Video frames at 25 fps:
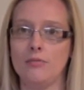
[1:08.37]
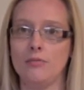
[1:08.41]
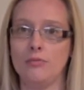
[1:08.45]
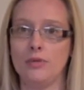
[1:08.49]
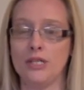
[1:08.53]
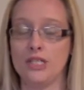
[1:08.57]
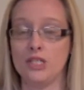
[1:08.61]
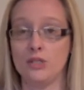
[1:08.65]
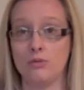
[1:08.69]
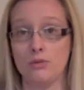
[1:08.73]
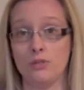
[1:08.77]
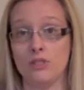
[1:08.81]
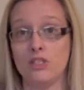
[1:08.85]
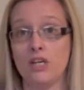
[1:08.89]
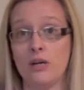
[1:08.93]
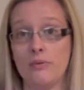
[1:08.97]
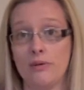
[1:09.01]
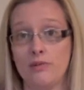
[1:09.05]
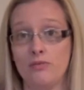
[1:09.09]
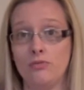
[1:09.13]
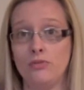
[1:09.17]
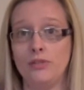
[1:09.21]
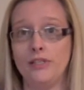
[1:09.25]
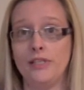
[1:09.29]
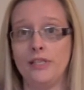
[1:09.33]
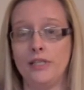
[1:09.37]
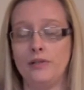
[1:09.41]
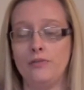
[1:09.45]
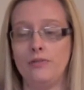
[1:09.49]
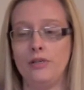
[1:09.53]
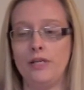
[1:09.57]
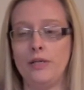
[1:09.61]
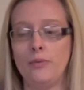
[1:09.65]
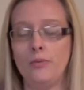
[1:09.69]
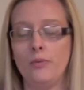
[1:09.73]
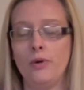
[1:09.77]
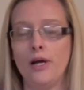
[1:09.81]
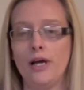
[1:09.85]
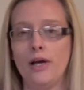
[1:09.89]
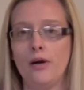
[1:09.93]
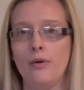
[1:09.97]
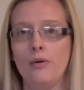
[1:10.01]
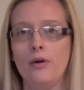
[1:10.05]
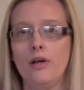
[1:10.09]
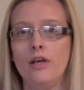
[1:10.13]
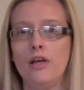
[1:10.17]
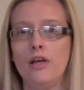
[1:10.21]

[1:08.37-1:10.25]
which was going really, really well.